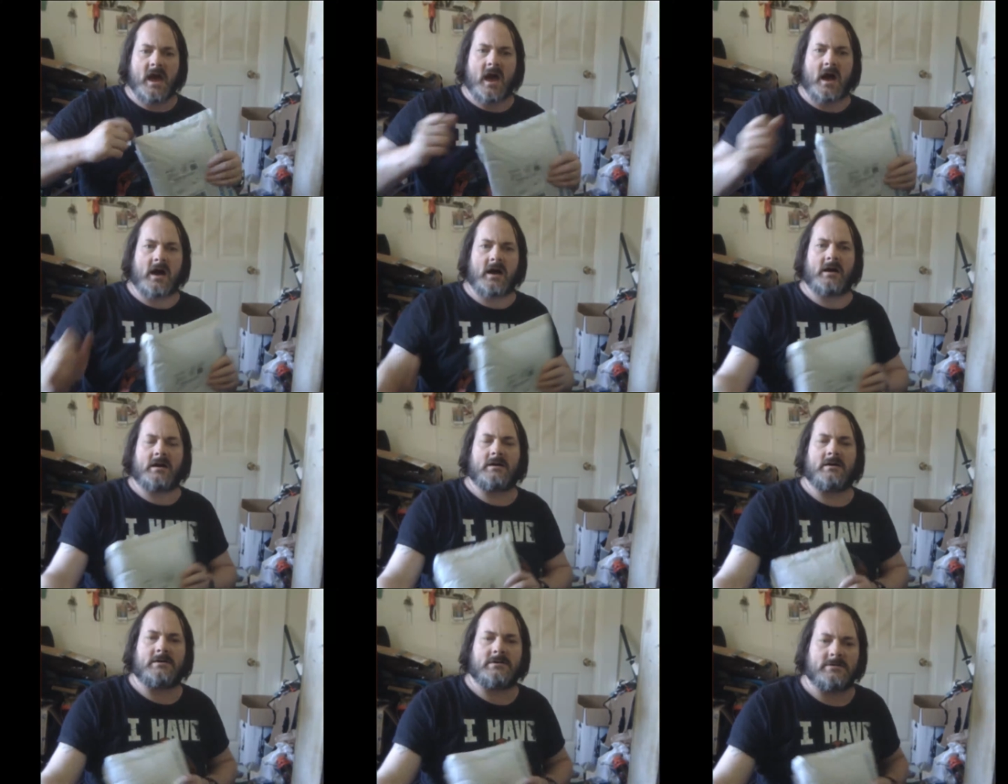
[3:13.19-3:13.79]

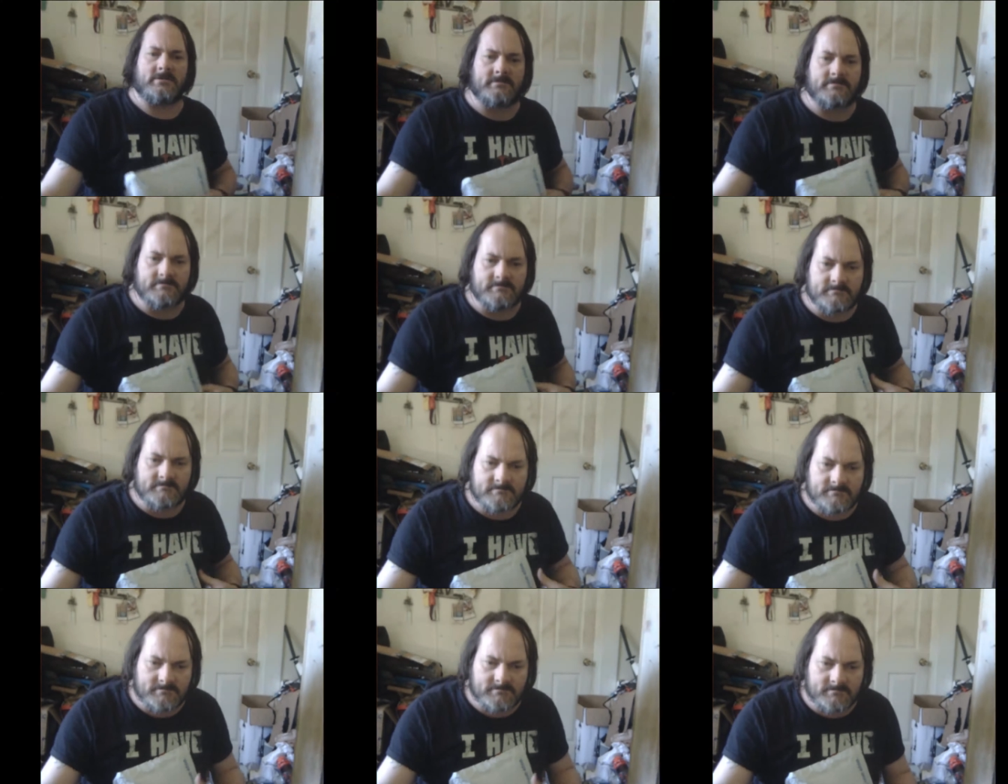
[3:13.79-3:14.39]
Let
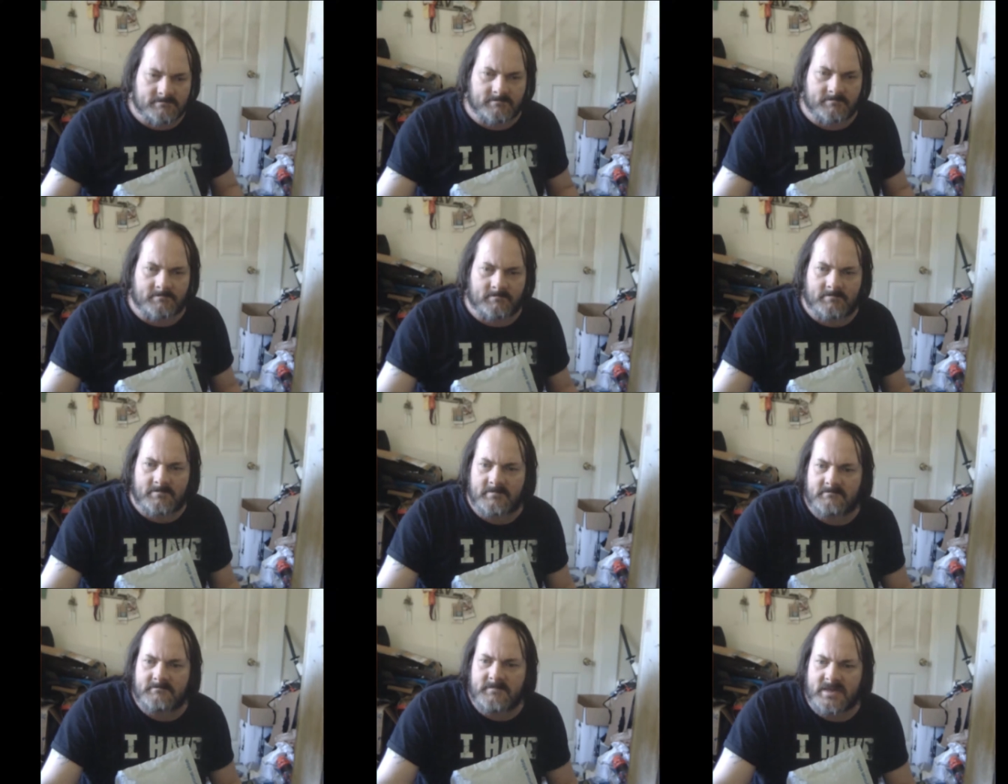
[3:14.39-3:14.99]

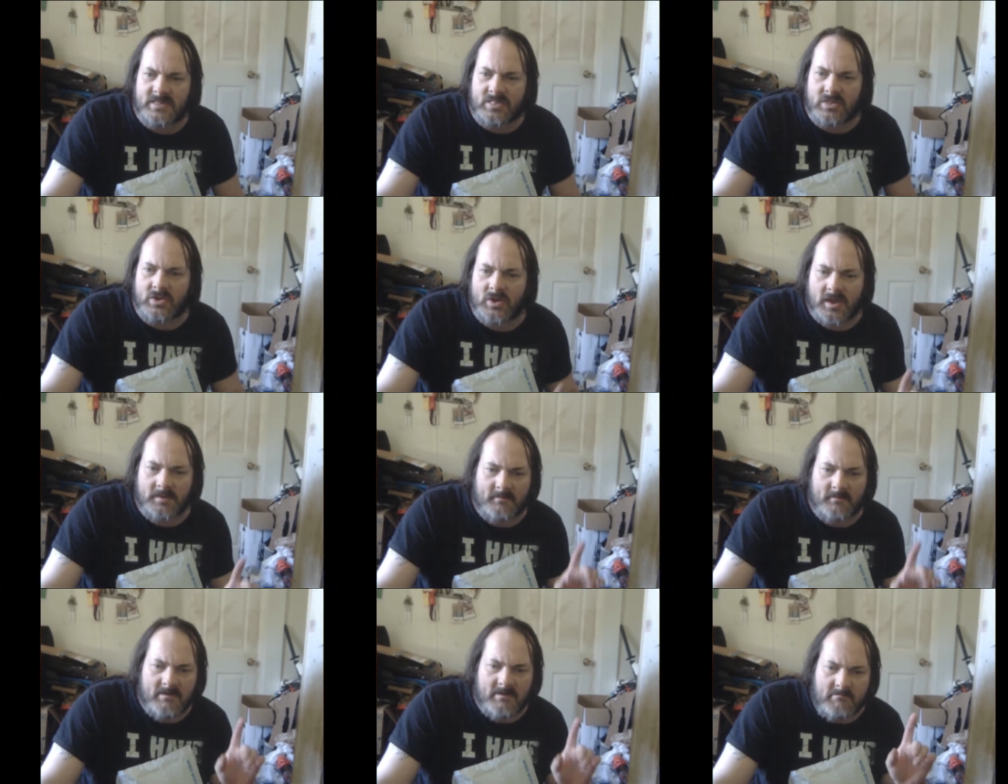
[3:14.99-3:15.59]
me look
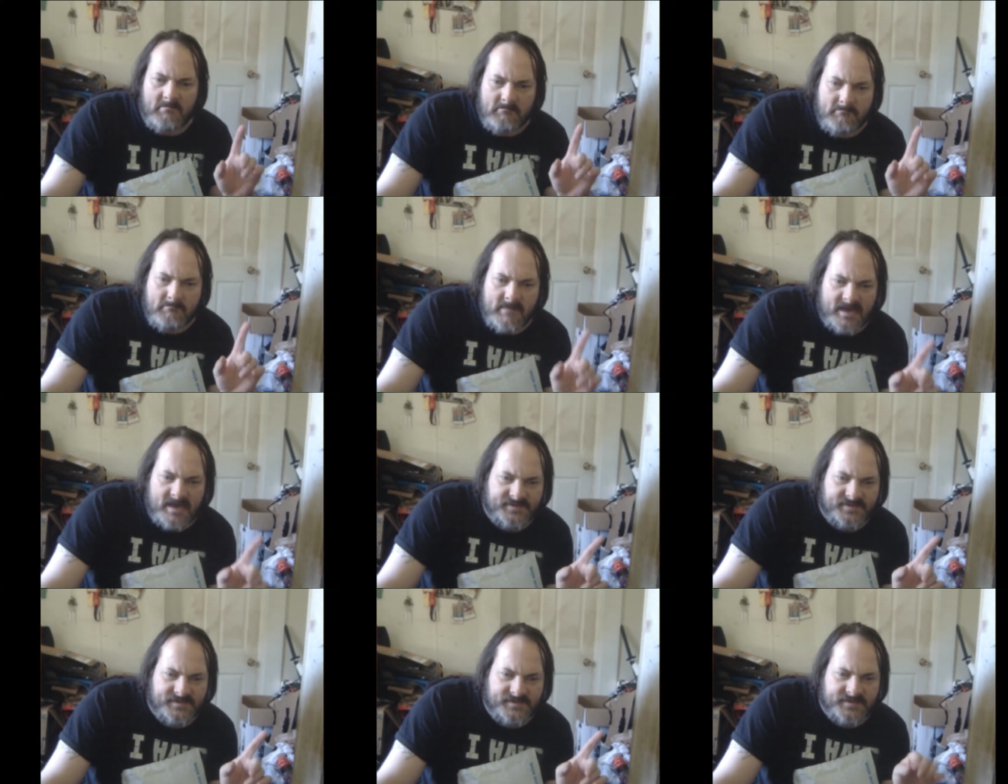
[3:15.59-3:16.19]
at my
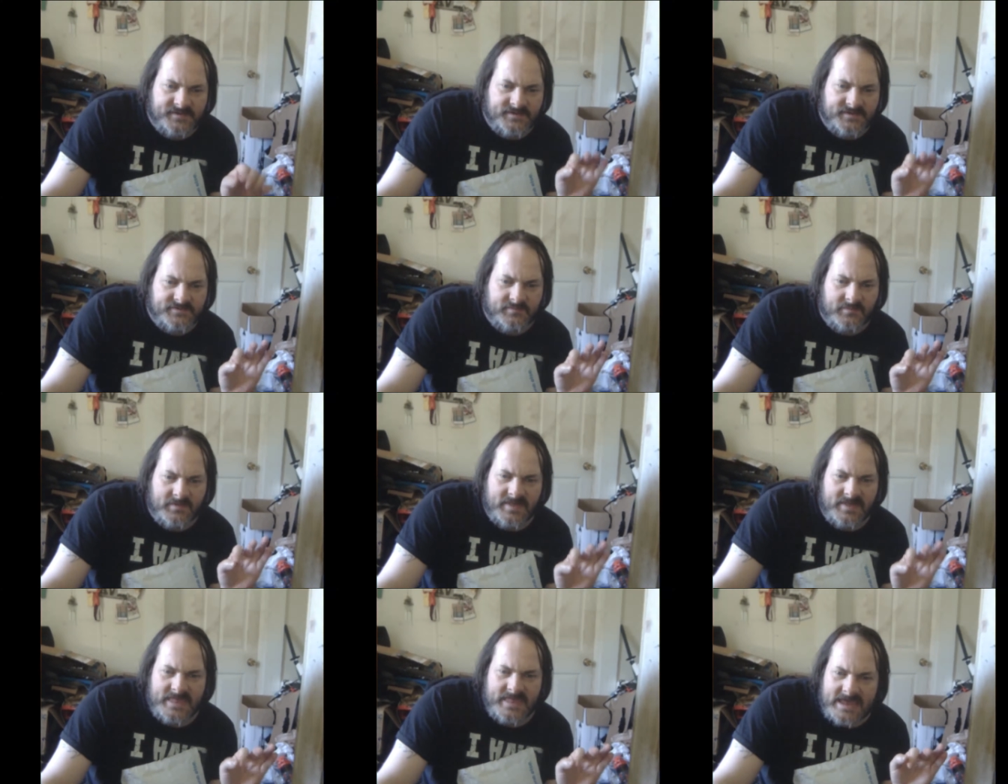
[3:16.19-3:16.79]
messages
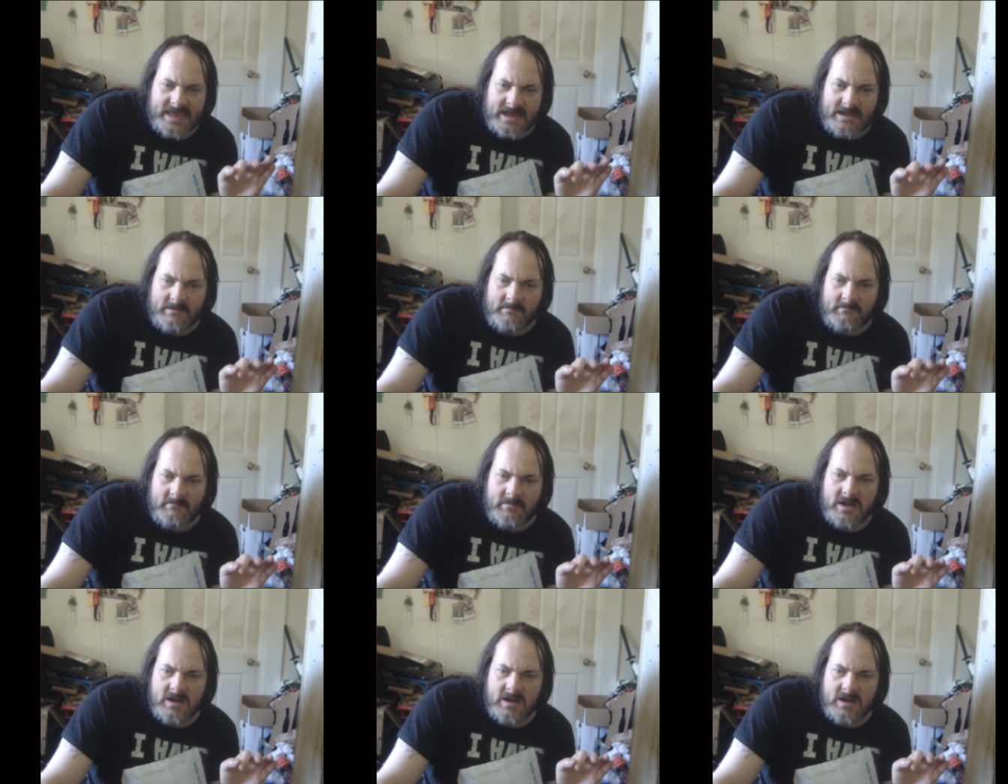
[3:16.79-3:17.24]
with him.